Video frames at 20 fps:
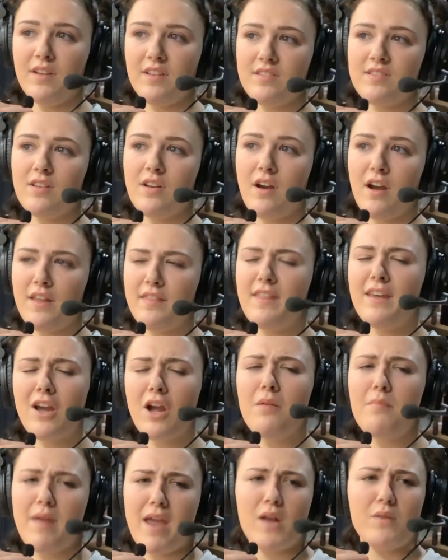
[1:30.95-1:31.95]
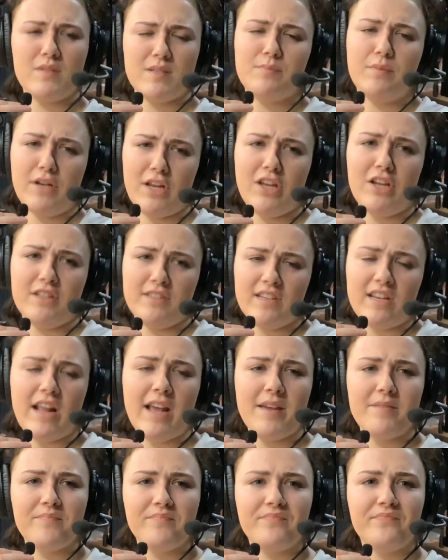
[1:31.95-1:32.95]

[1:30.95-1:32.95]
So I think our man was pretty good tonight.